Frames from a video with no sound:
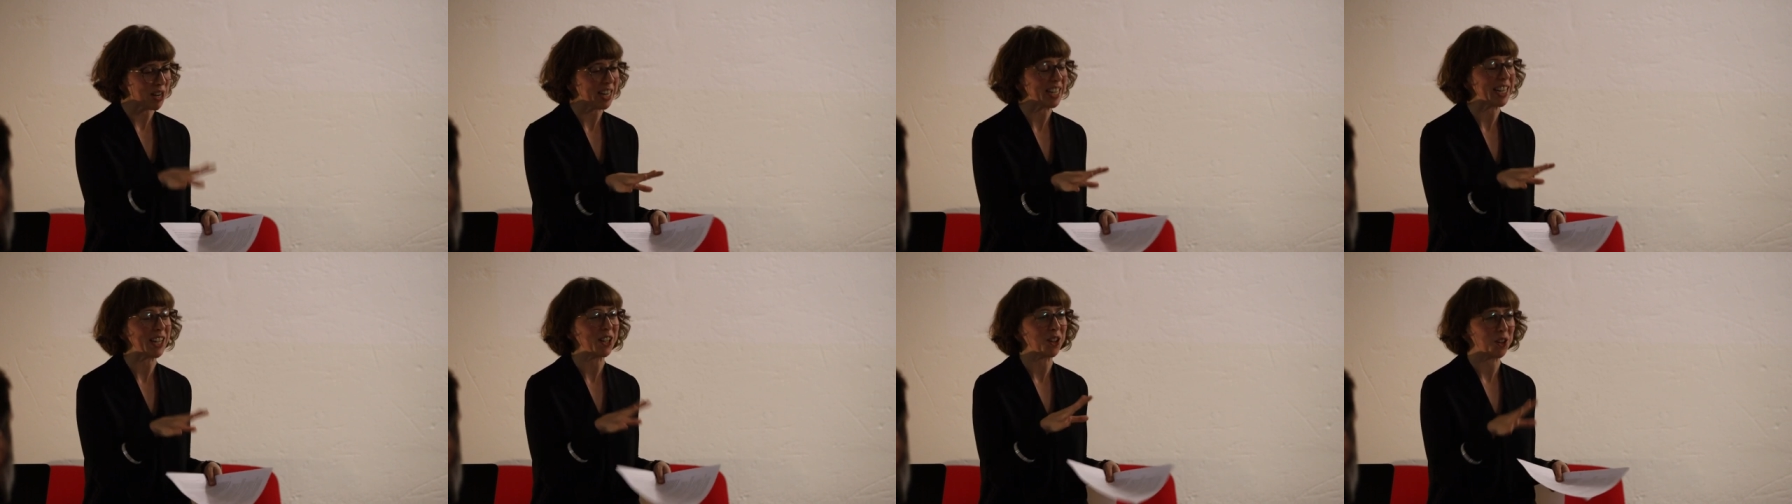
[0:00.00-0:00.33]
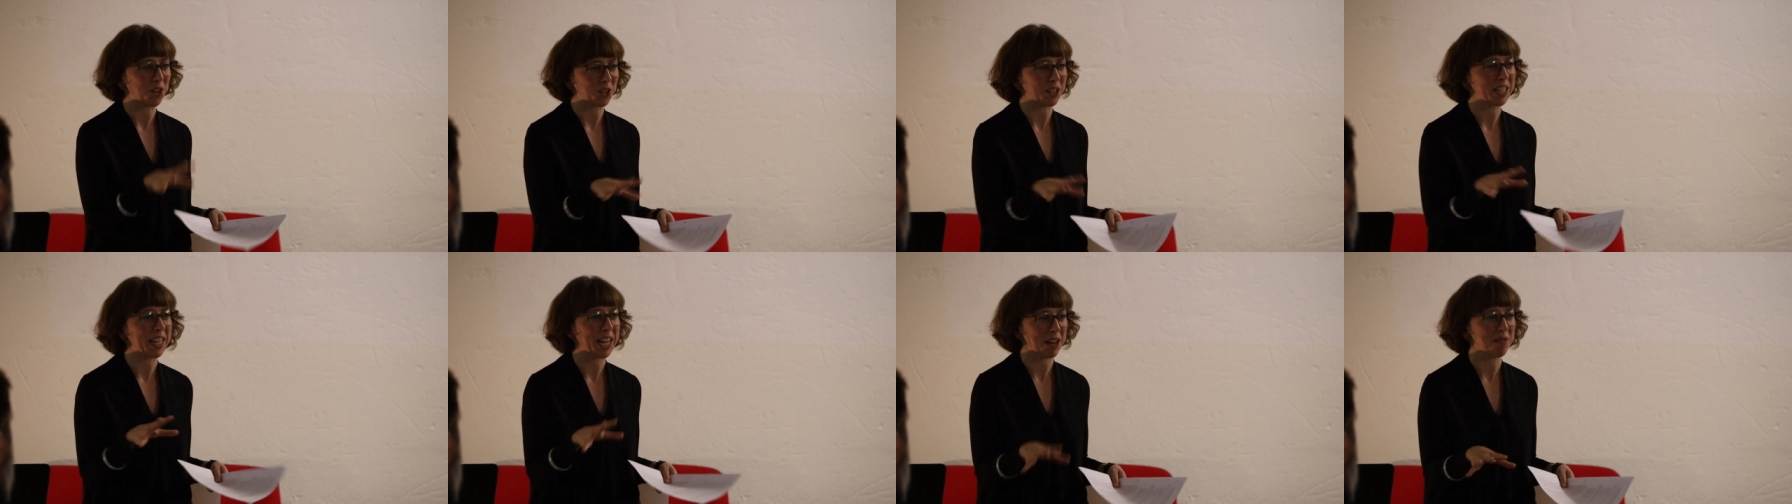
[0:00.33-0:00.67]
reading
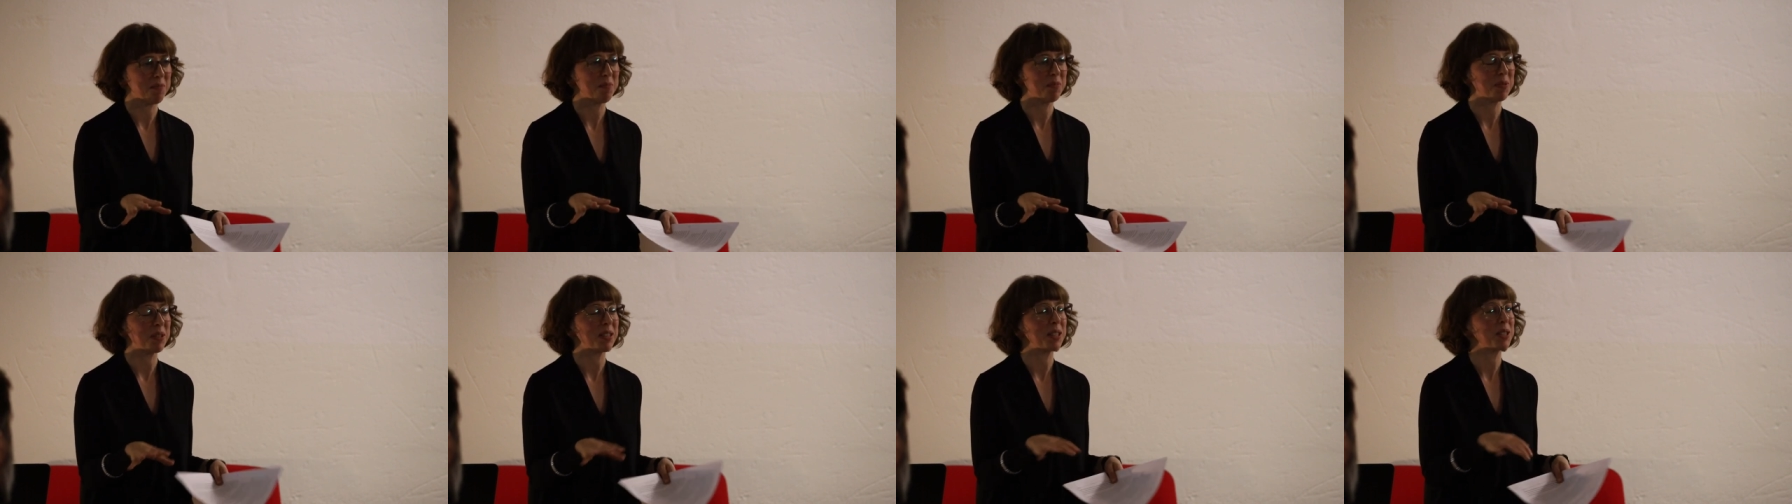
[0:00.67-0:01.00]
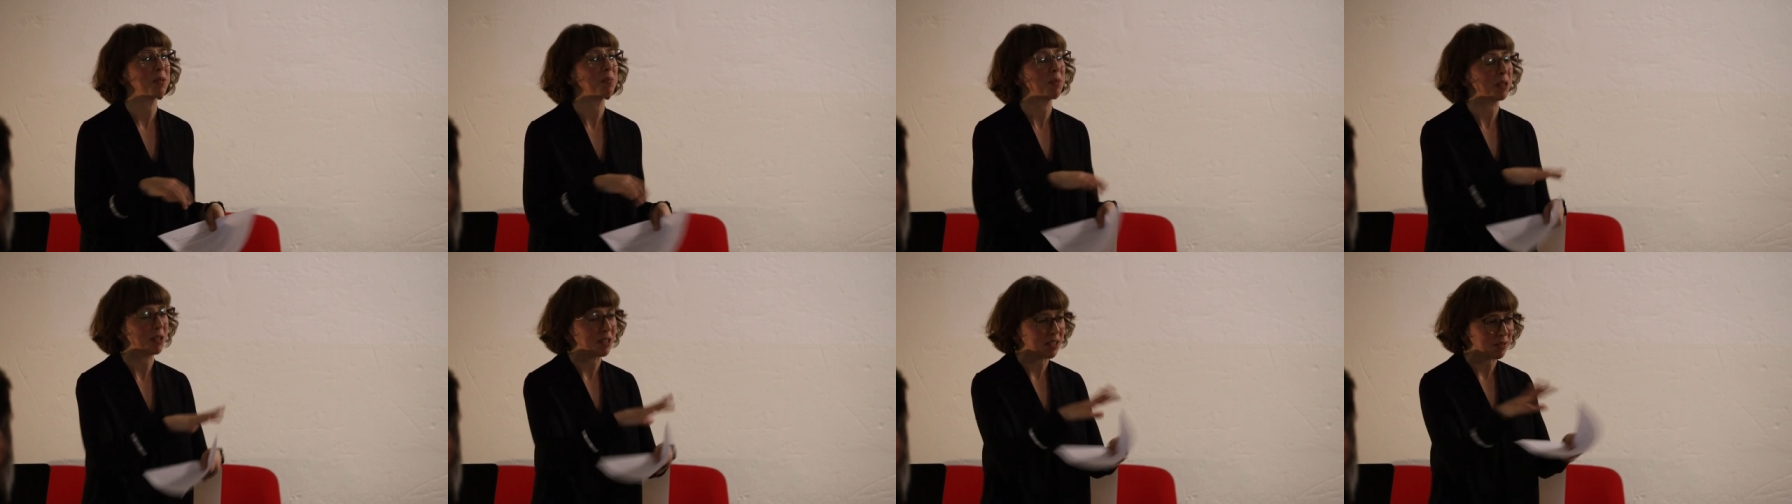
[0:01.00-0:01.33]
on
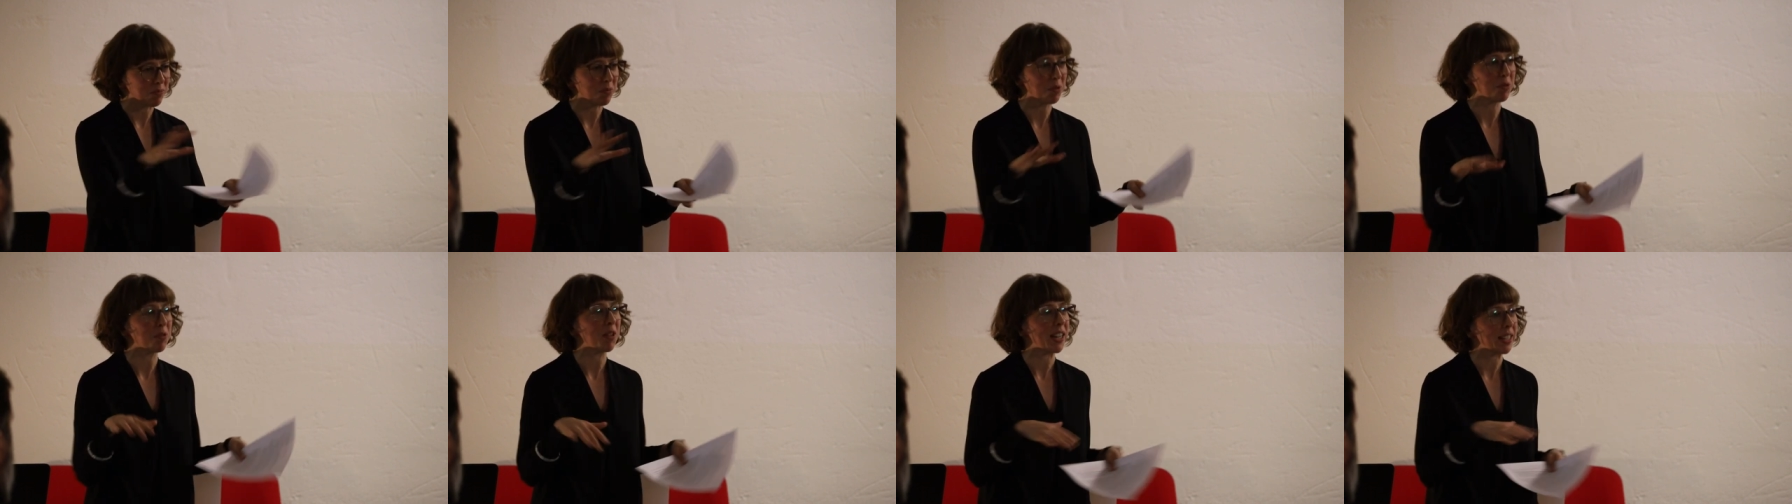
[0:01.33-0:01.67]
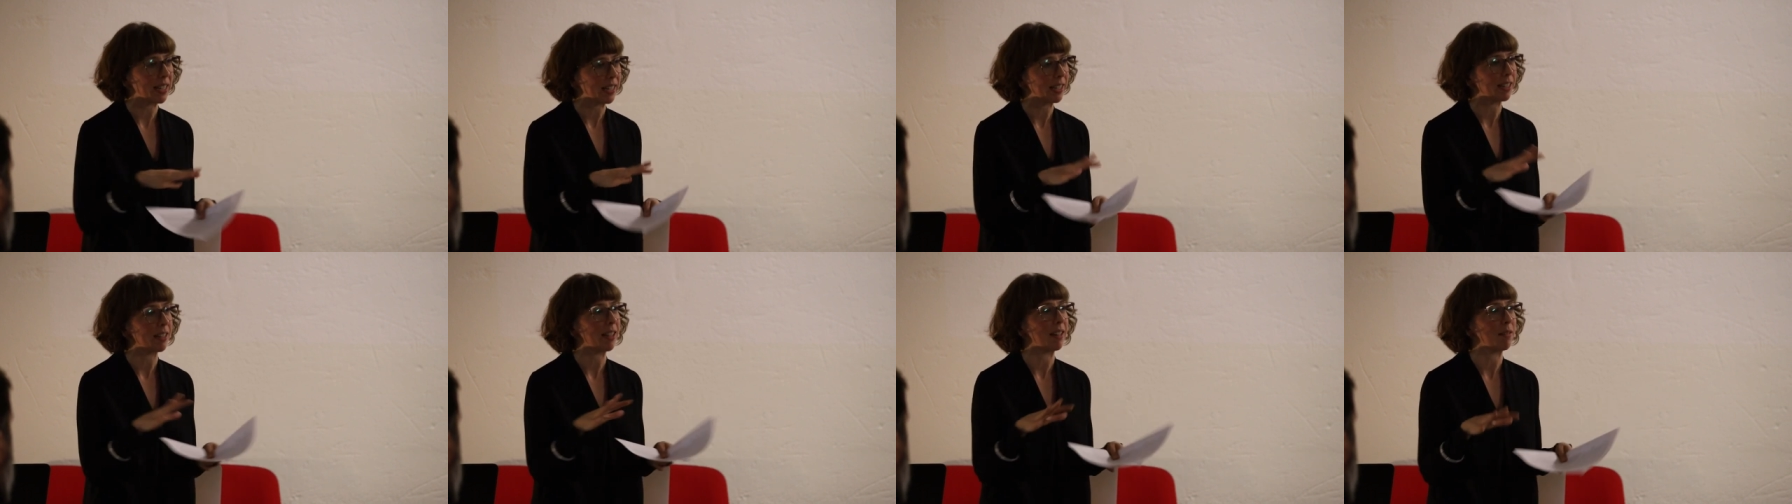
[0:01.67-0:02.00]
campus, but
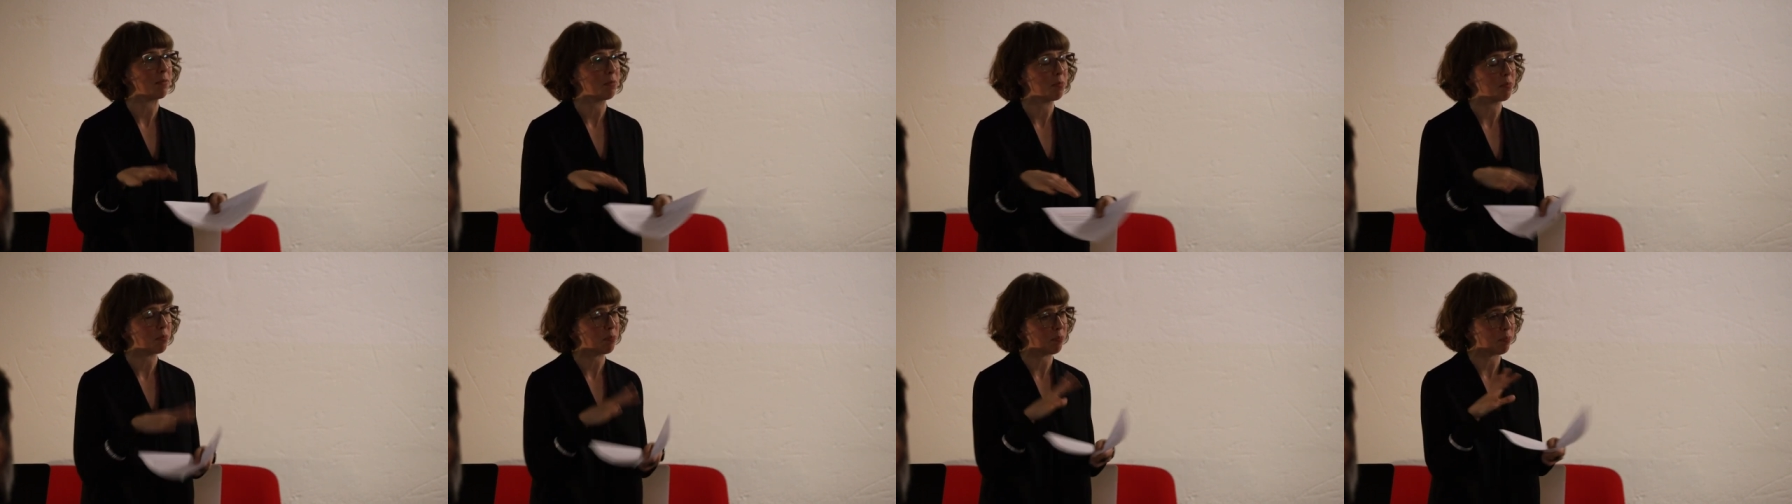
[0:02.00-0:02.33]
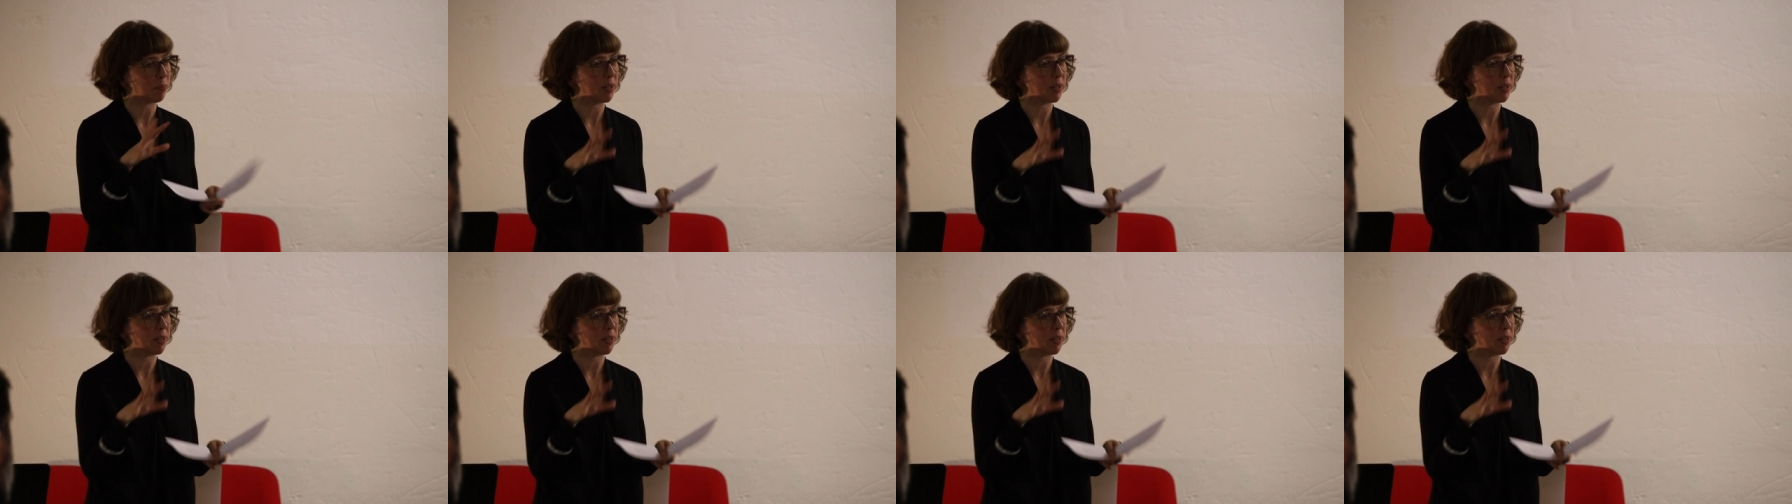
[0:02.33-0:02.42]
providing a,